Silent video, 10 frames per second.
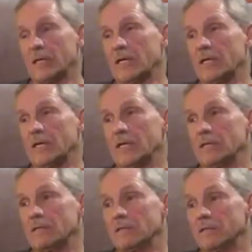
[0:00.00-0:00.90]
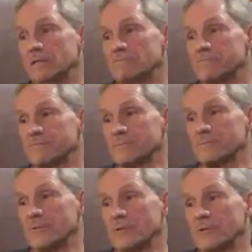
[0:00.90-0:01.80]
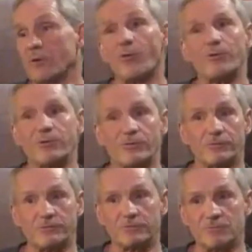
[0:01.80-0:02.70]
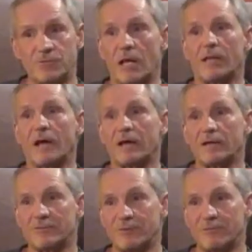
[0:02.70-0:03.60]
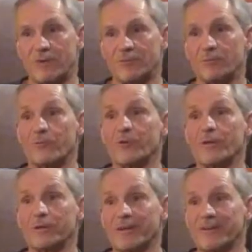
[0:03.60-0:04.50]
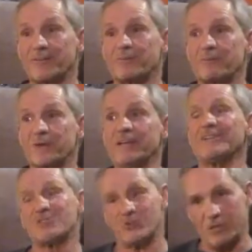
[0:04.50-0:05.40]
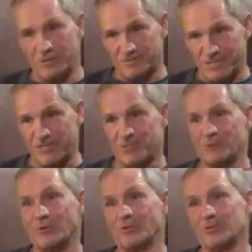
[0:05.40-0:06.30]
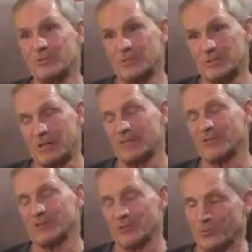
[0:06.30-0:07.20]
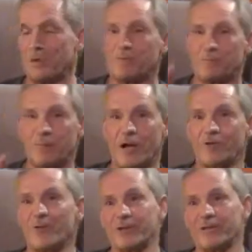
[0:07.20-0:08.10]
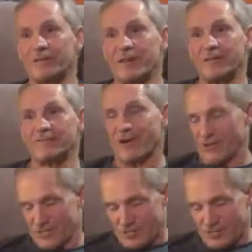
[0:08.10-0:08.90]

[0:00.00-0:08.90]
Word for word: and hmm. Uh, from the owner of ScentLok. So I've got some really nice industry testimonials Absolutely. on there too. Yeah. But I'll go get that. Okay.